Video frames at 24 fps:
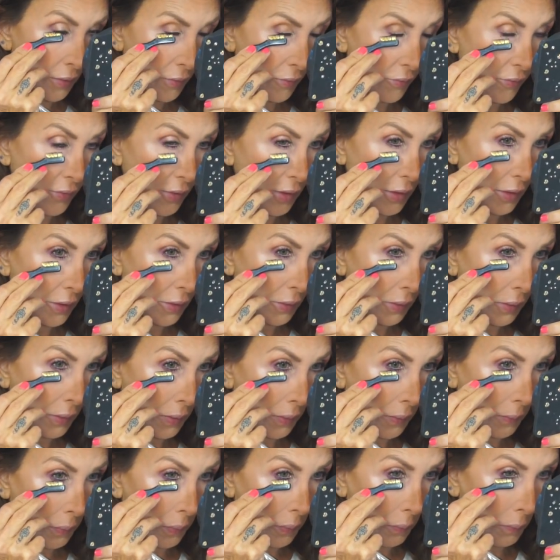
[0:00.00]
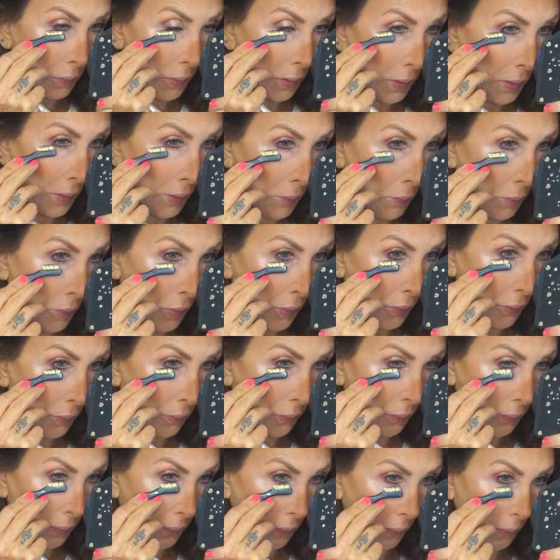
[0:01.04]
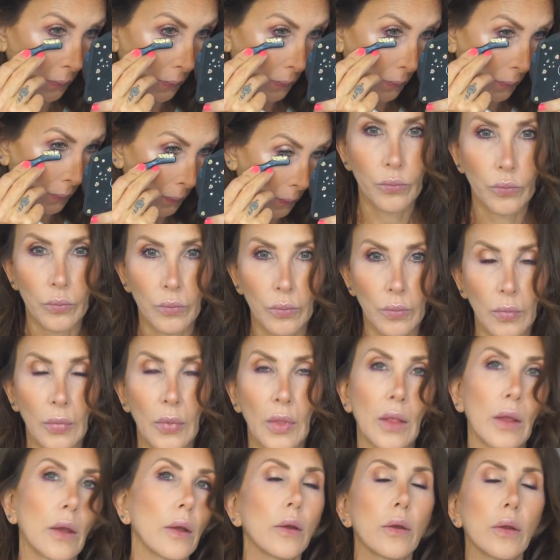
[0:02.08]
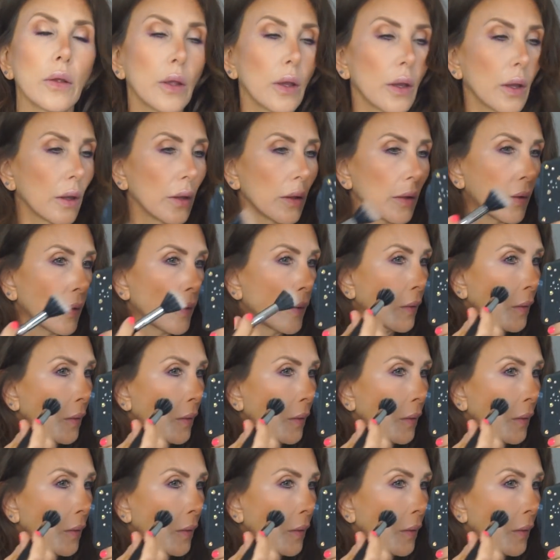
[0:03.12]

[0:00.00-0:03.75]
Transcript: don't forget to comb the bottom one. Okay.